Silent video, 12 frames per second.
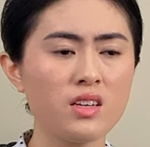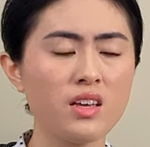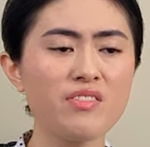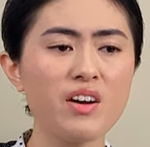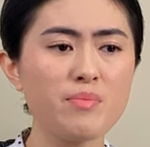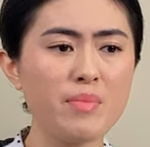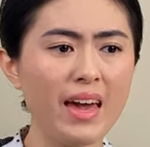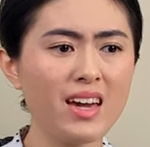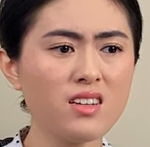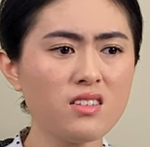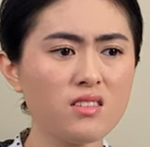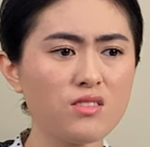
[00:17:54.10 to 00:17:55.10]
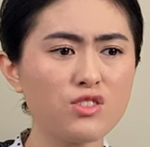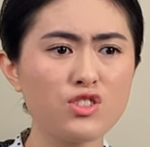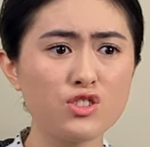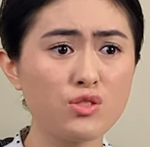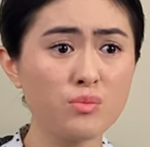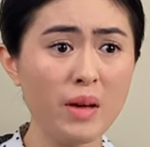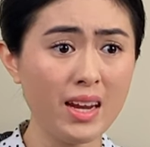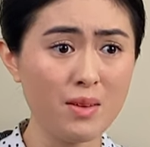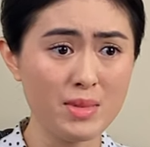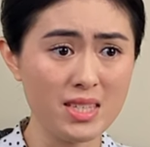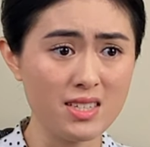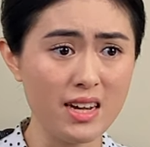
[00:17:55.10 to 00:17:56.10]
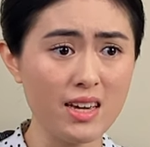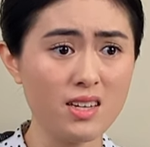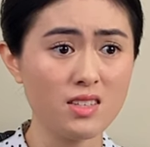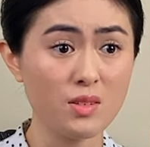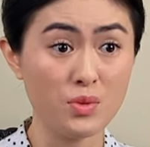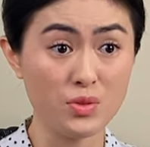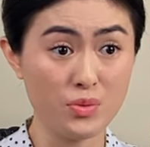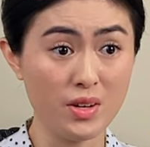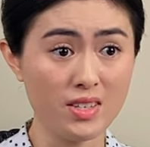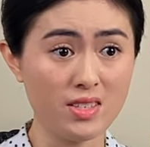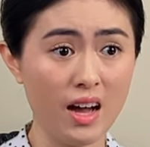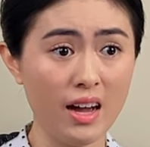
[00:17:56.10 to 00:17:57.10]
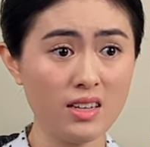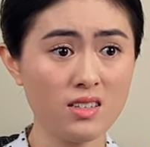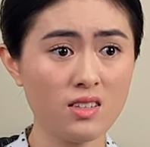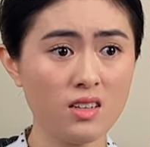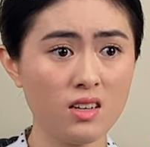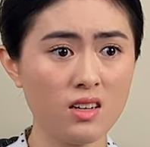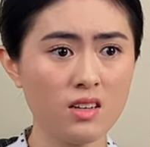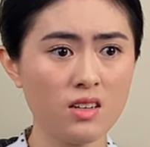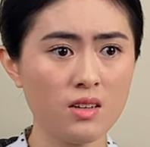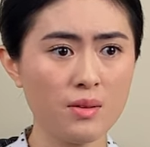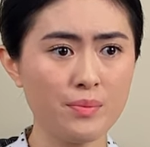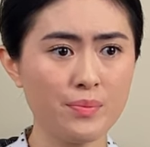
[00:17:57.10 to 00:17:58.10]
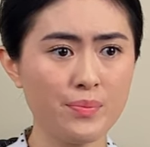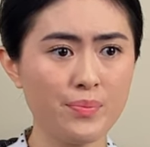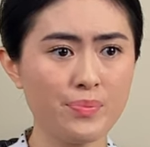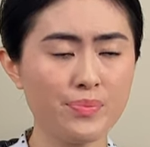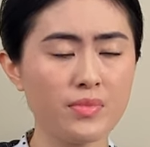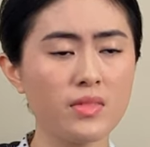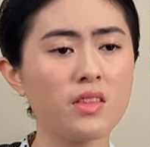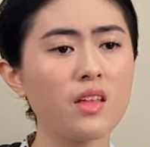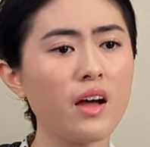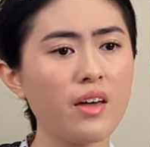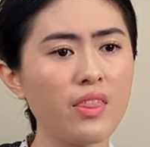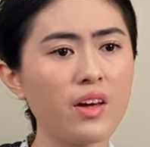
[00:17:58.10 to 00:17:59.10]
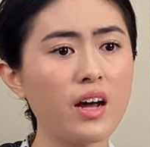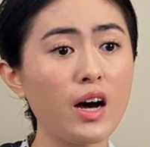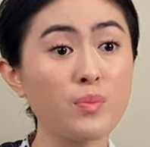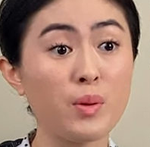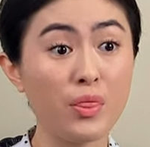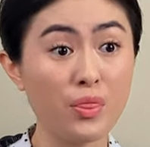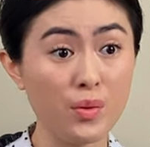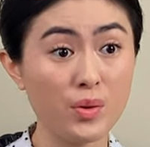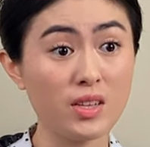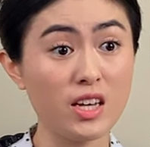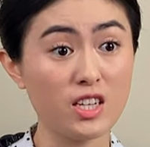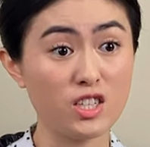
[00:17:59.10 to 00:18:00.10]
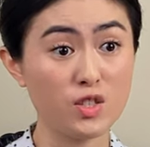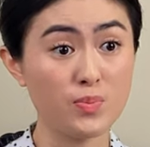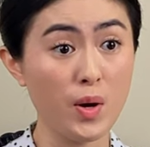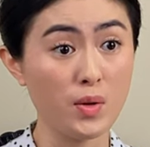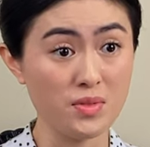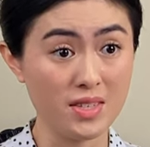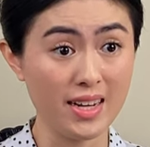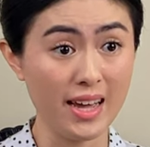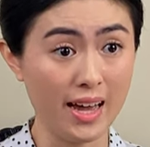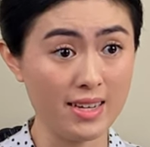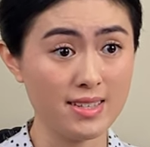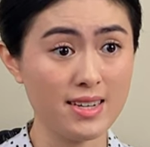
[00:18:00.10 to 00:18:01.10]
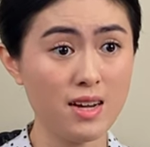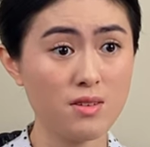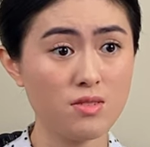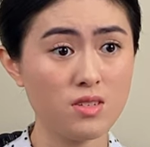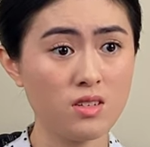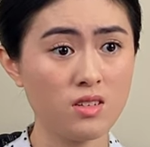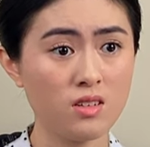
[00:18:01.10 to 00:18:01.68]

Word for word: If I made too many mistakes and was reassigned, I thought I'd be thoroughly exposed and cast out.